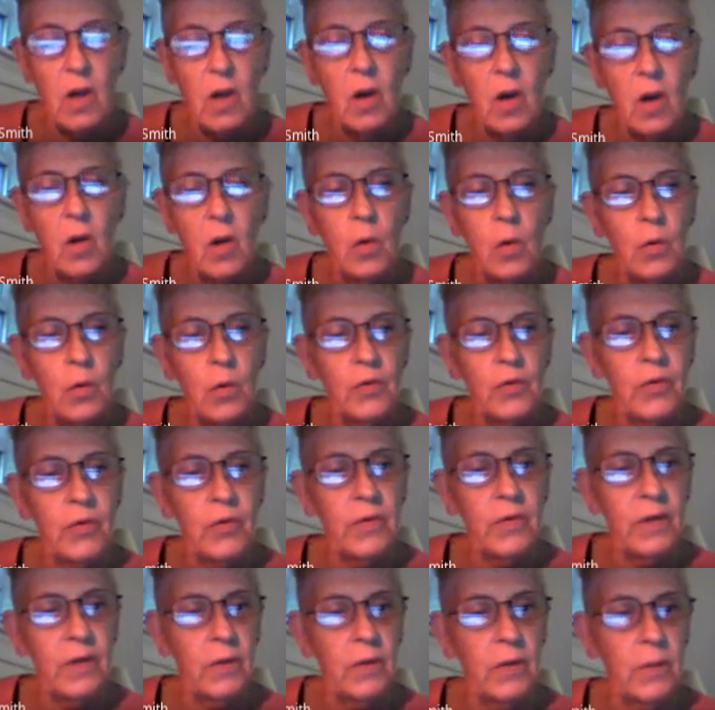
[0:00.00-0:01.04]
older
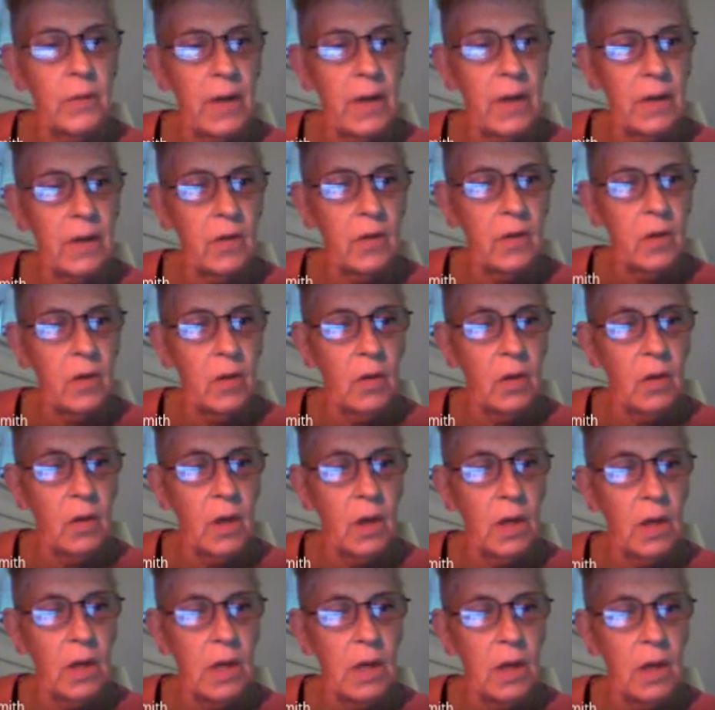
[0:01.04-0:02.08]
historical
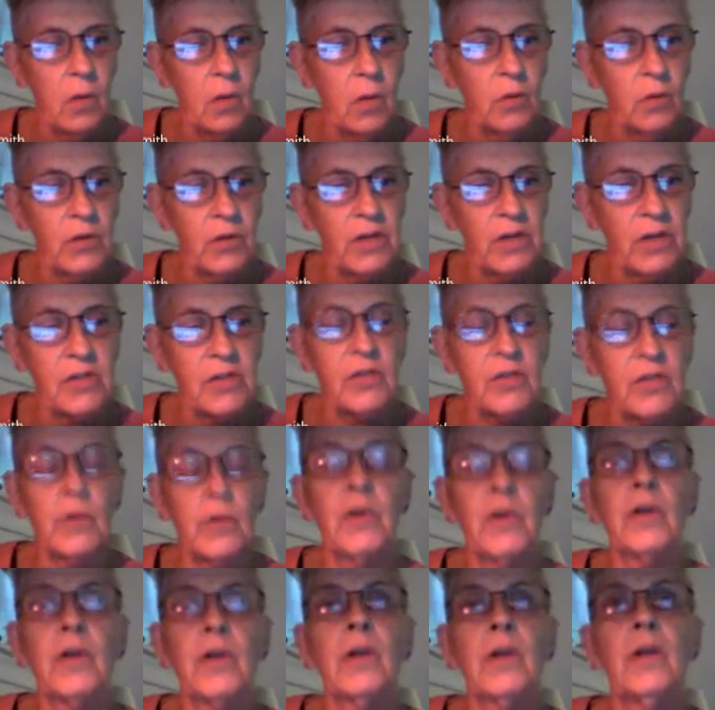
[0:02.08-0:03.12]

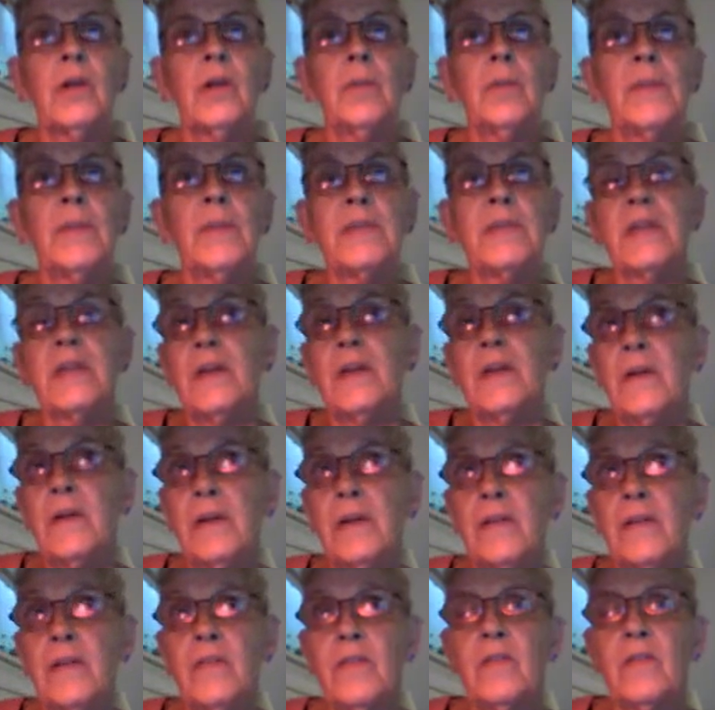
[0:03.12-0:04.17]

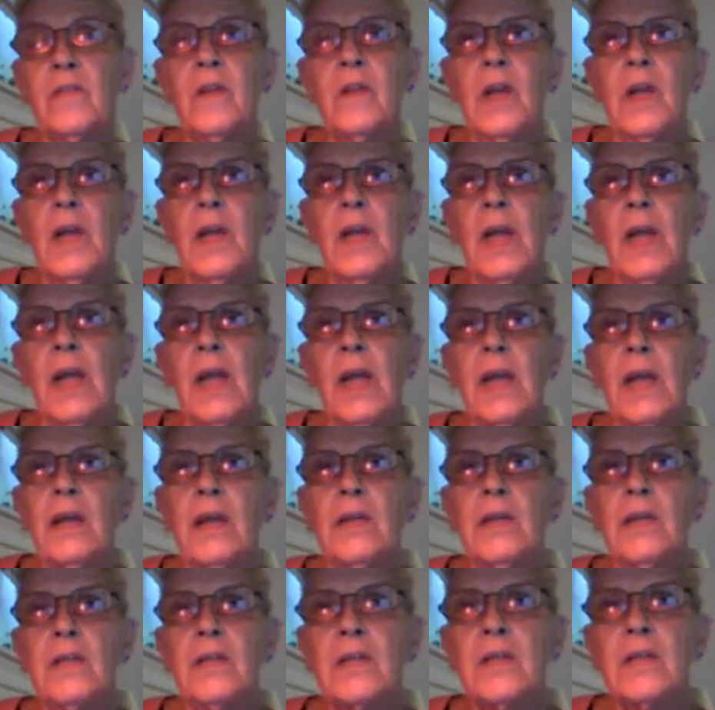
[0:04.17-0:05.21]
materials. And
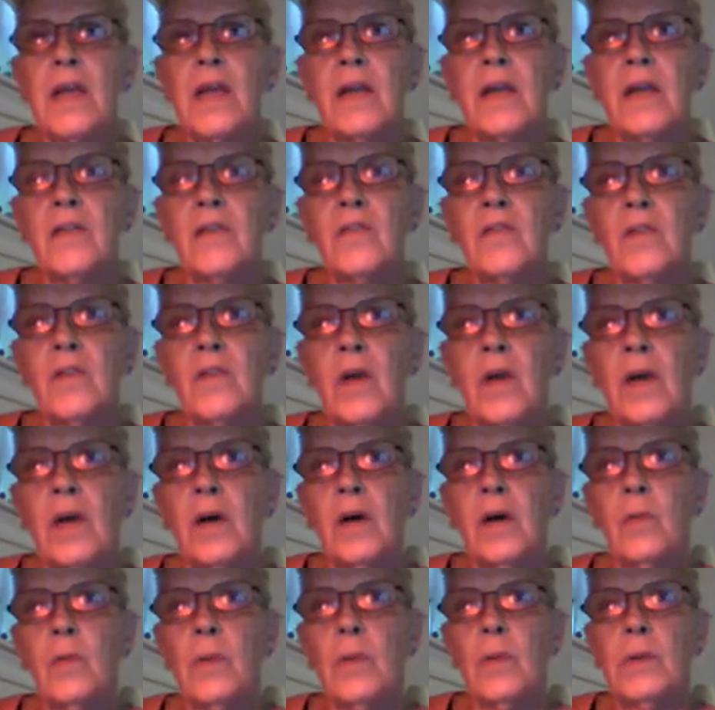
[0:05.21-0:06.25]
in this case,
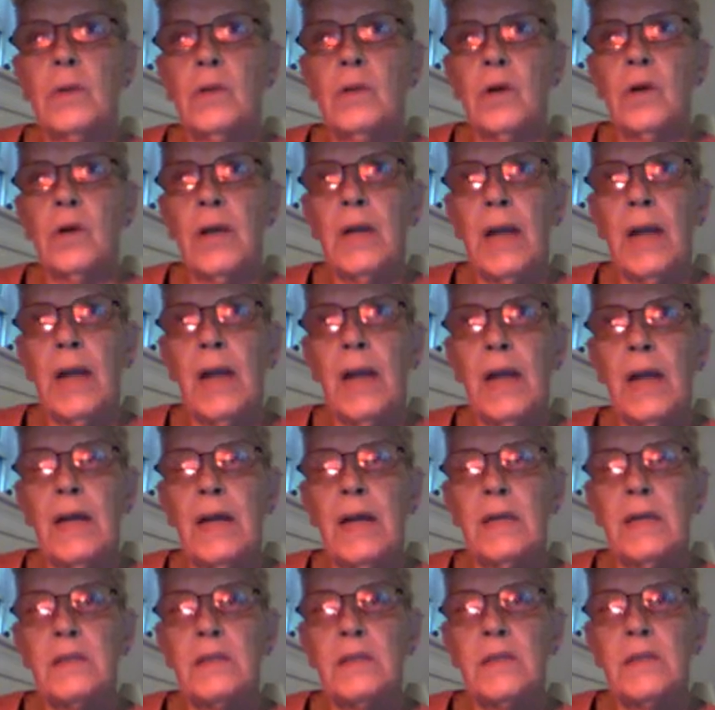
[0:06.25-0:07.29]
we look
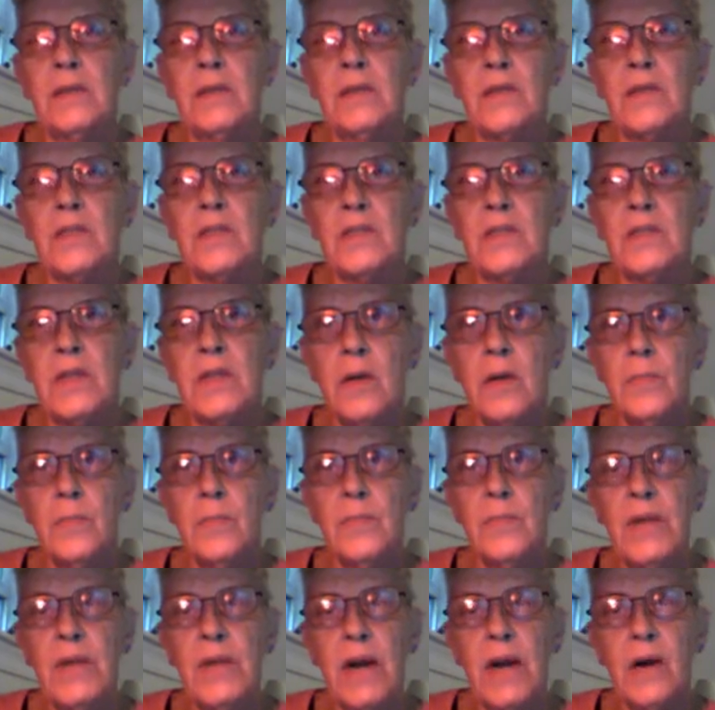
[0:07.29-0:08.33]
at
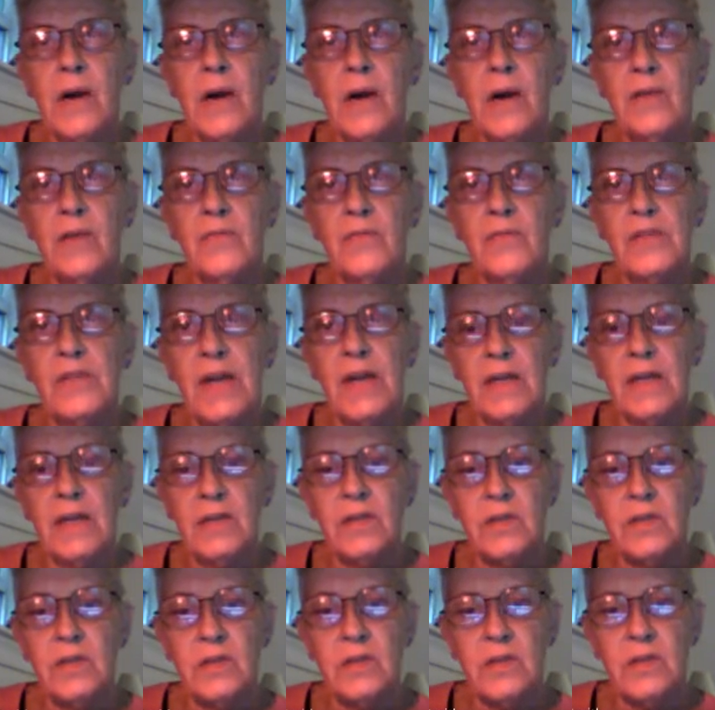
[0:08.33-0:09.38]
some narrative
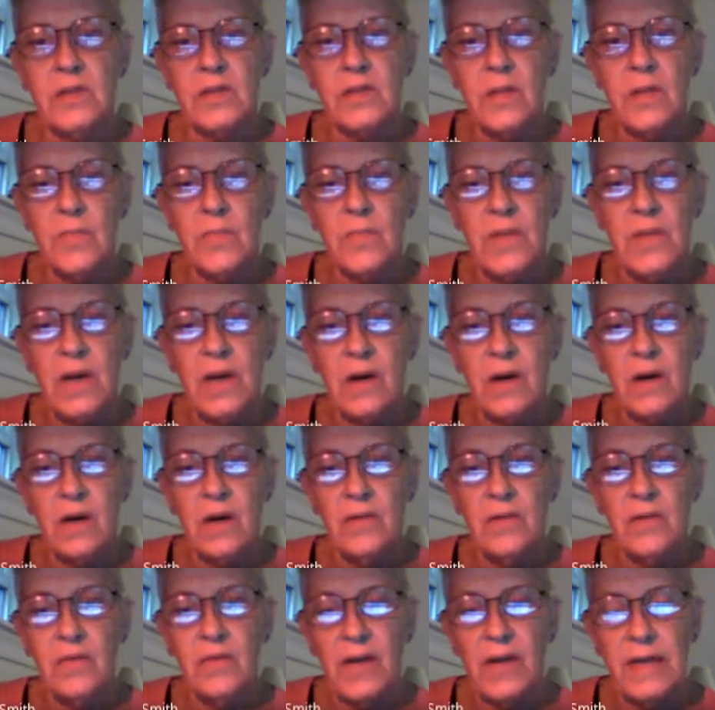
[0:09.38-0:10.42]
texts, some
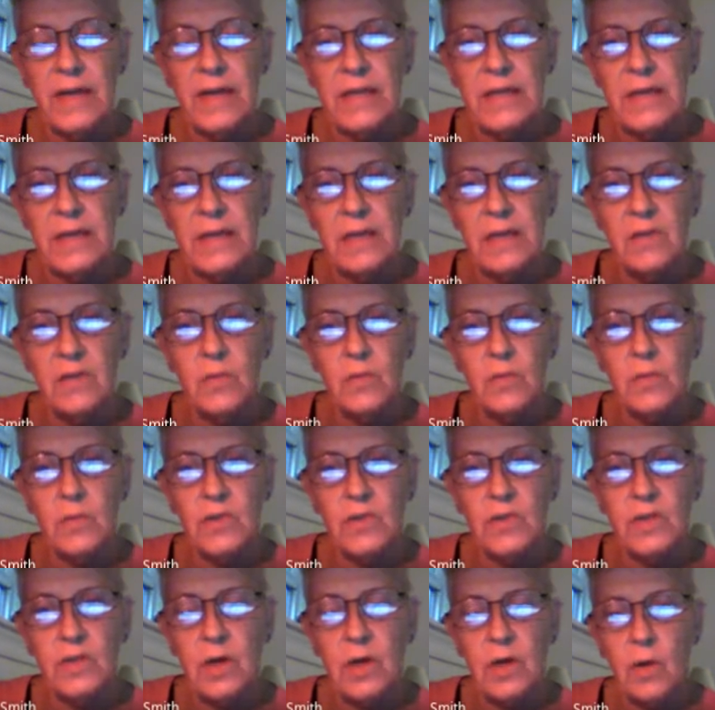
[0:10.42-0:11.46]
narrative ideas. We'll
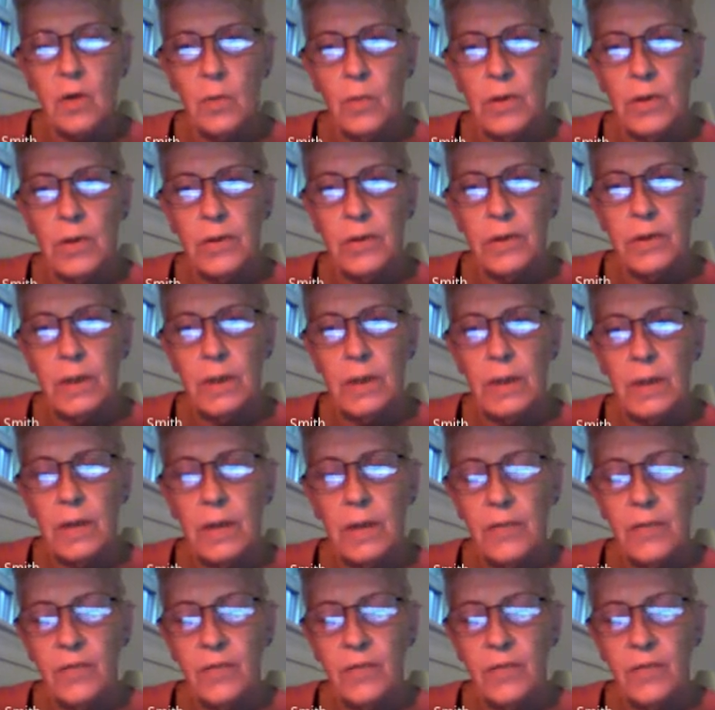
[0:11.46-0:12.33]
start with the